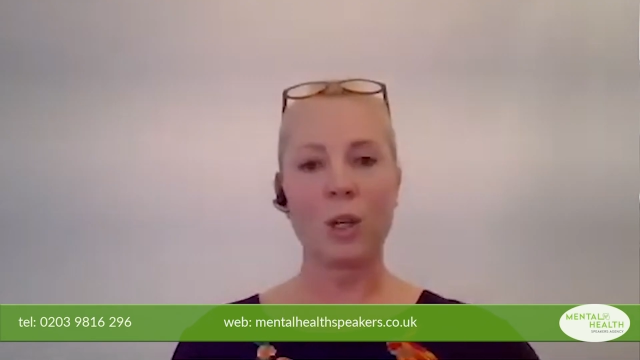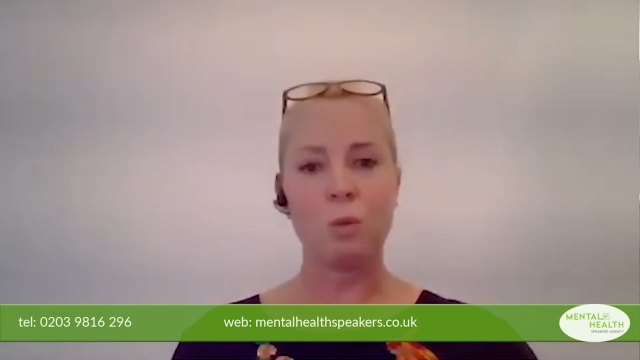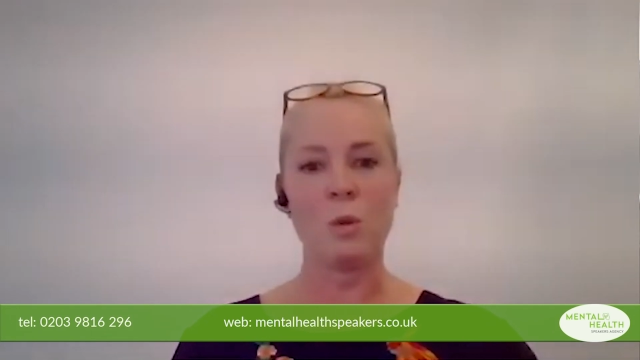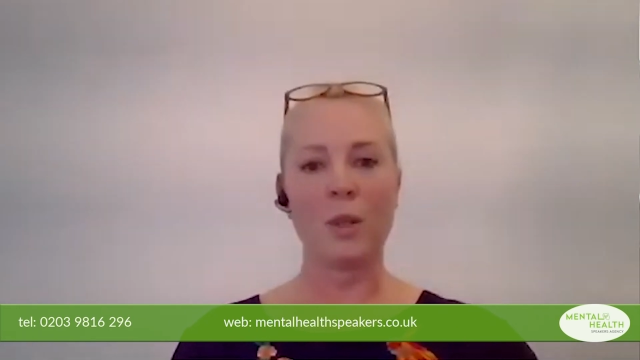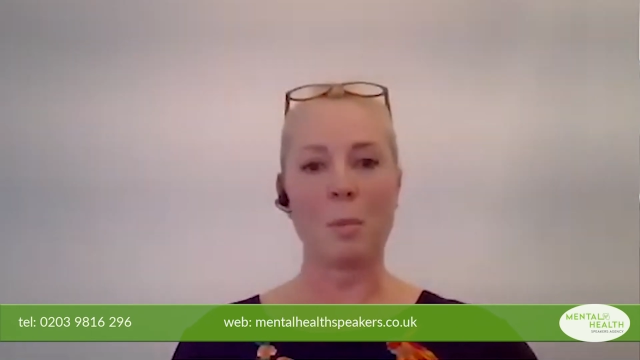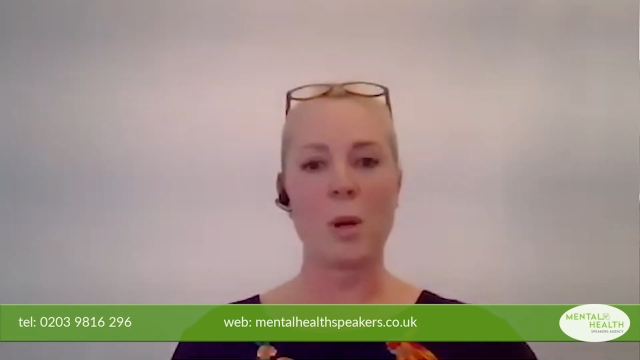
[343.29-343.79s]
at
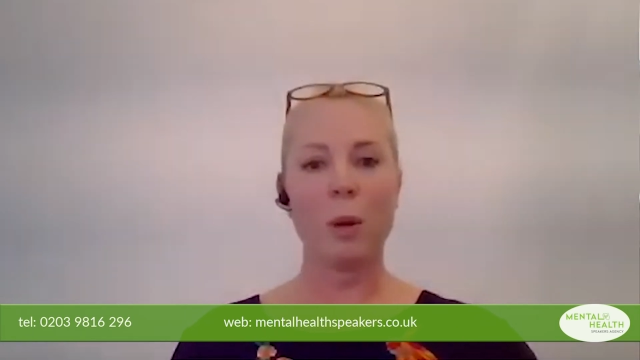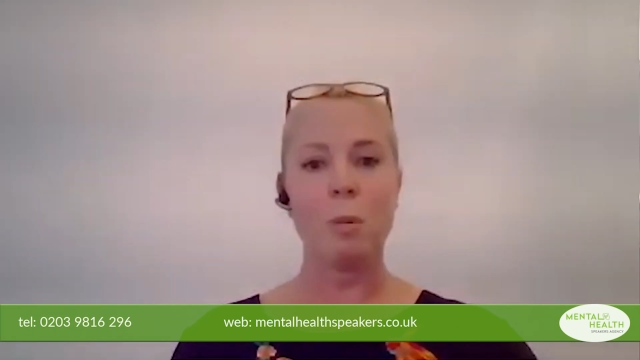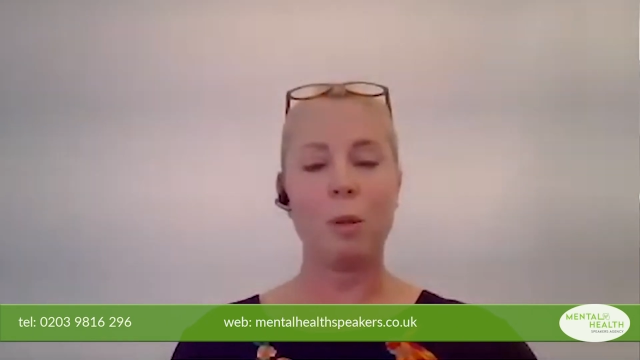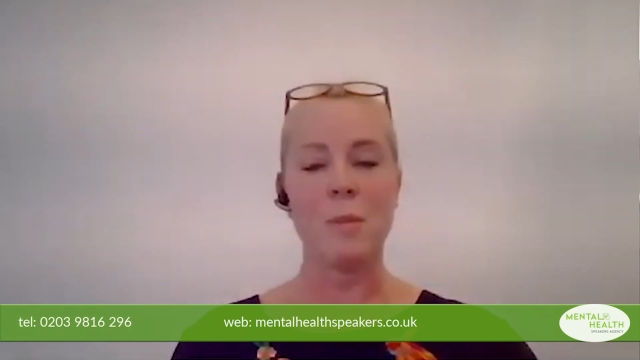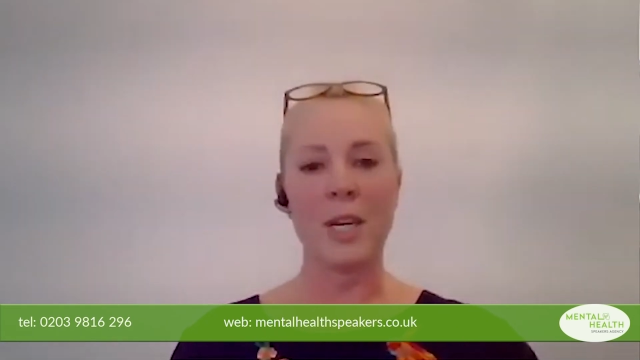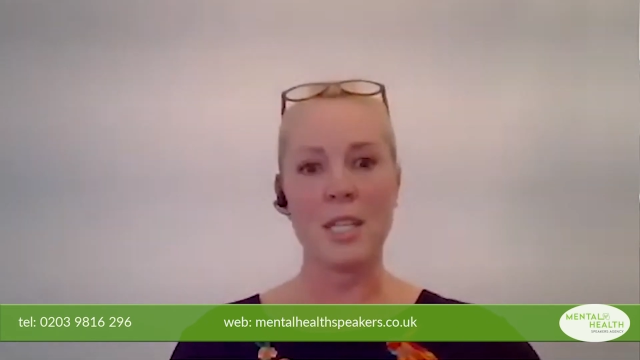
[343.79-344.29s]
what the
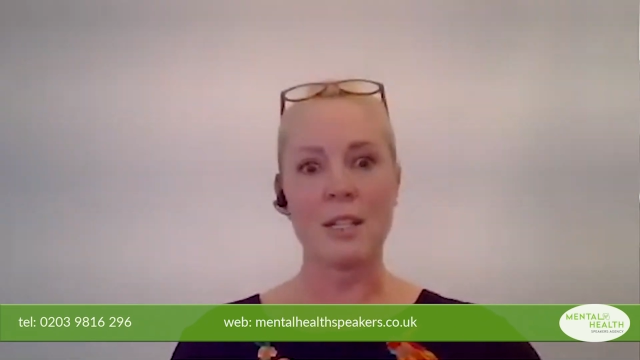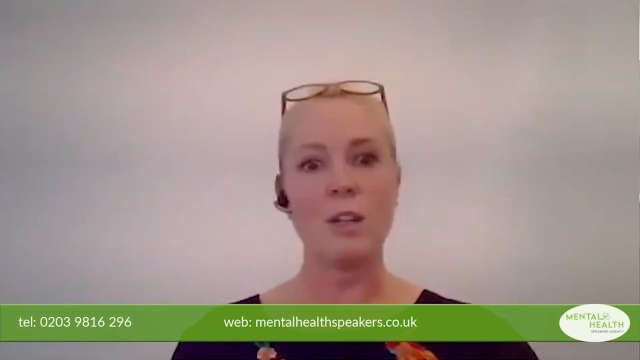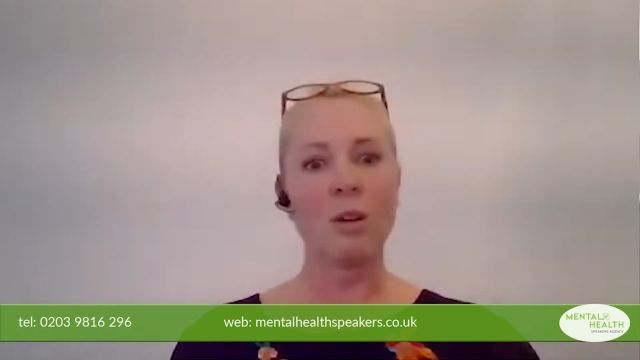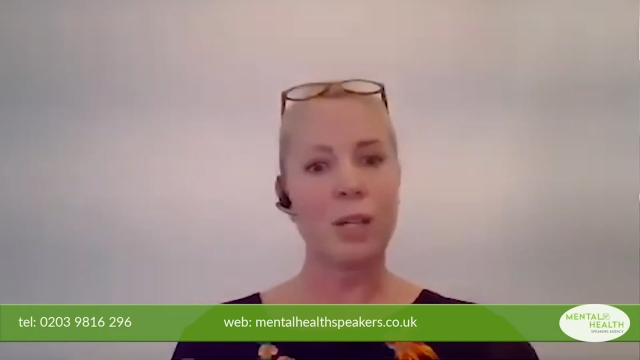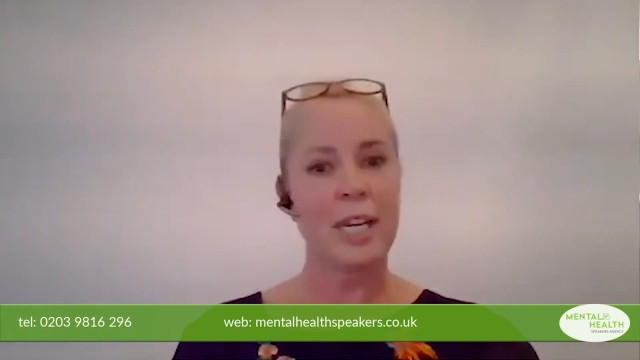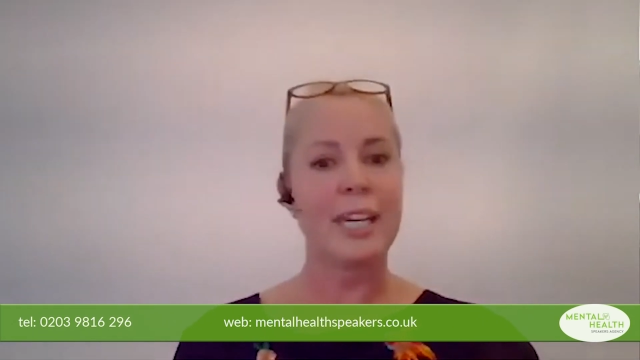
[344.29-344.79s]
problem is and
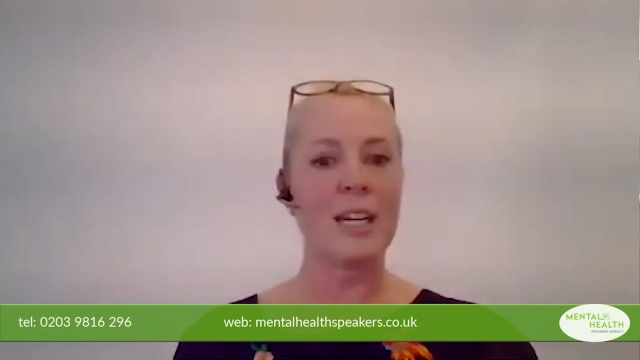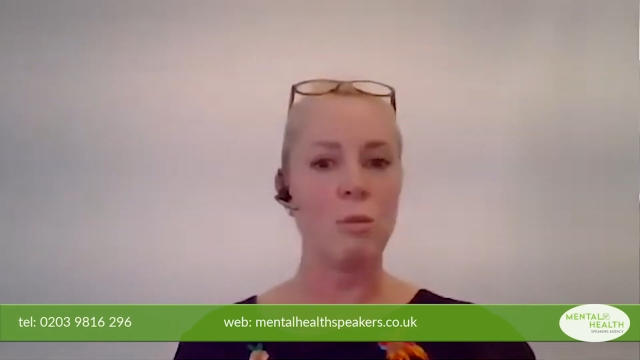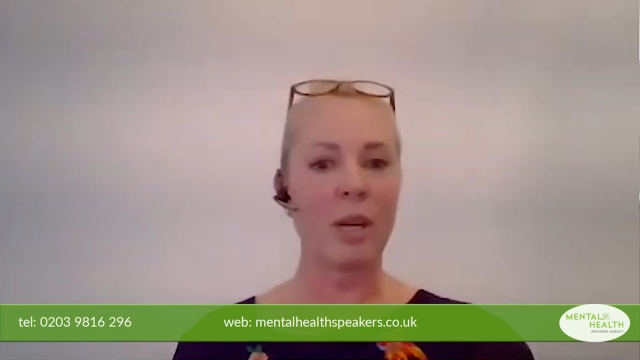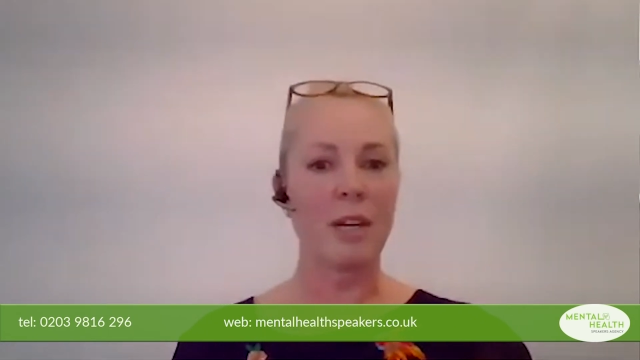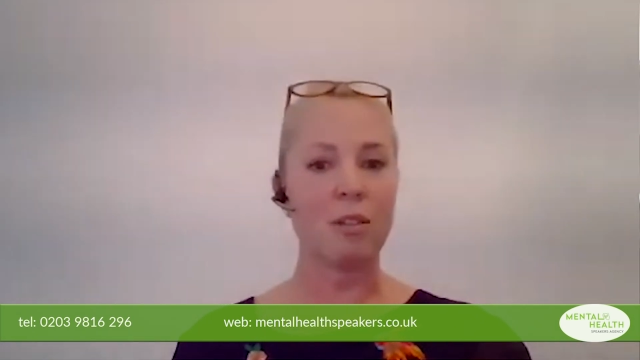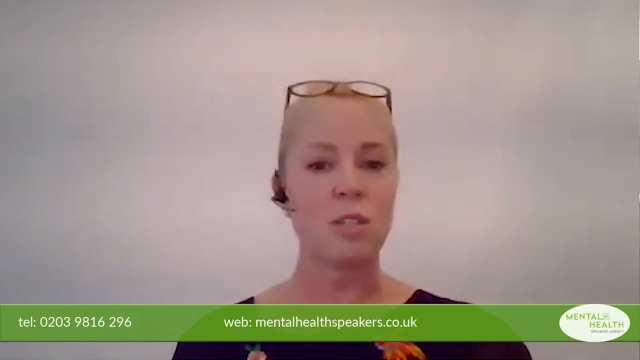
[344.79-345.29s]
look at how we're
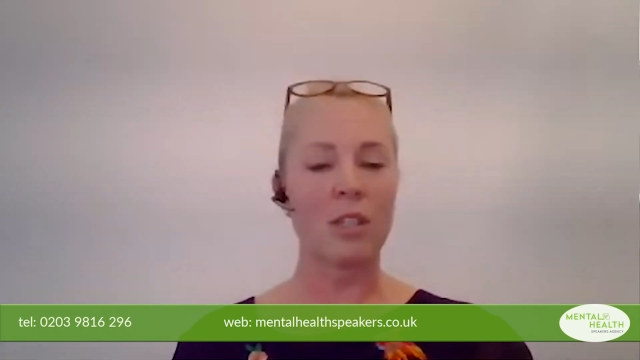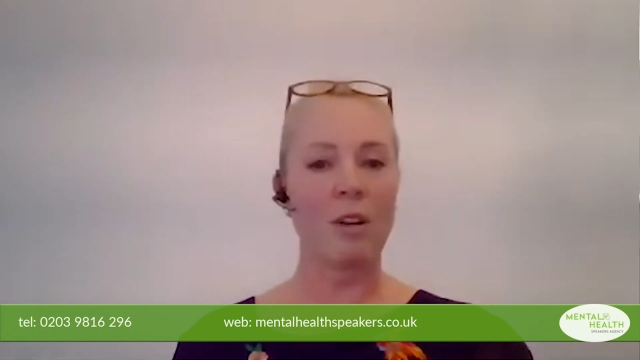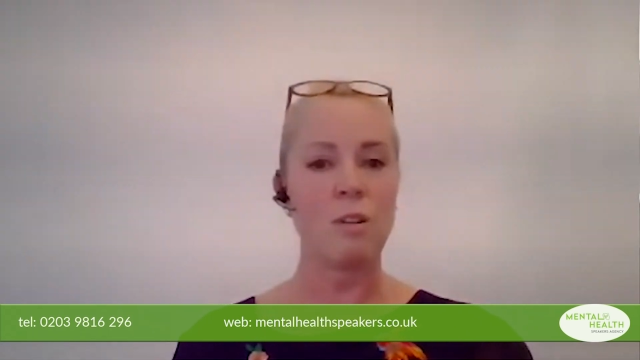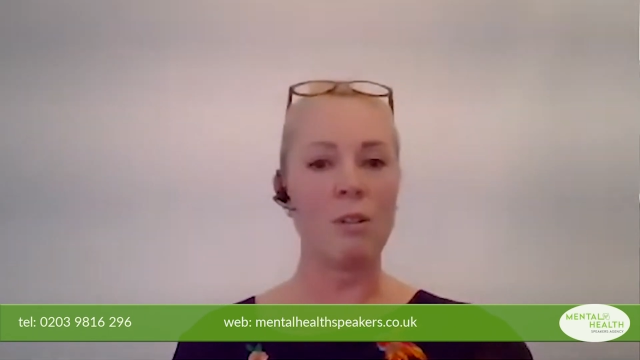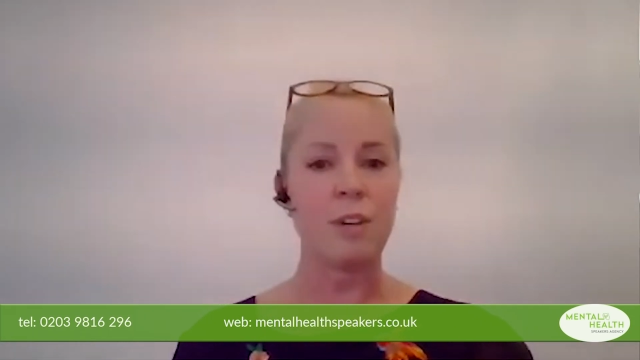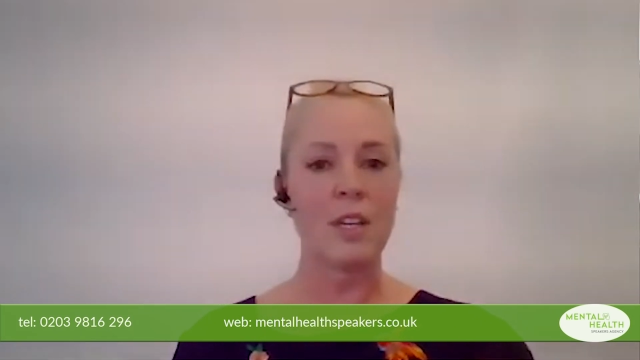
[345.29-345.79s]
going to
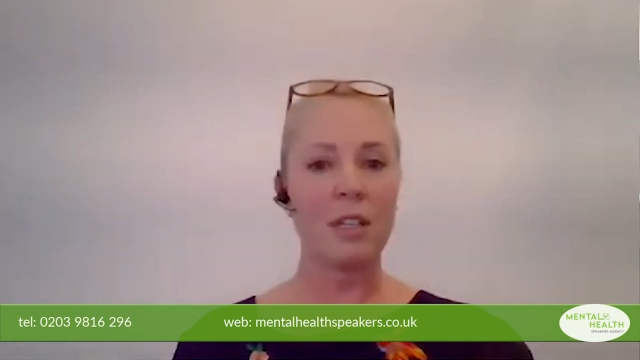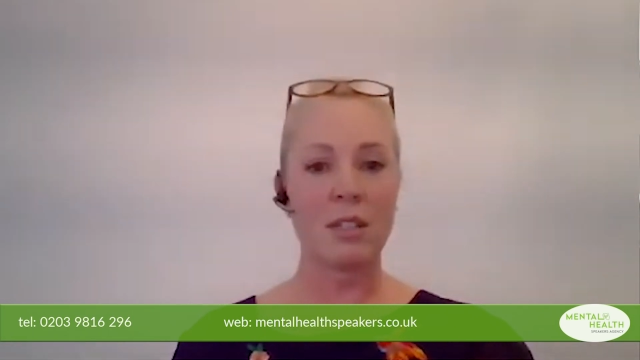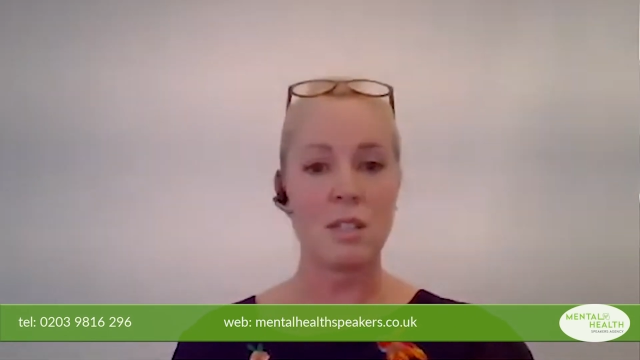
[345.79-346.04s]
solve it.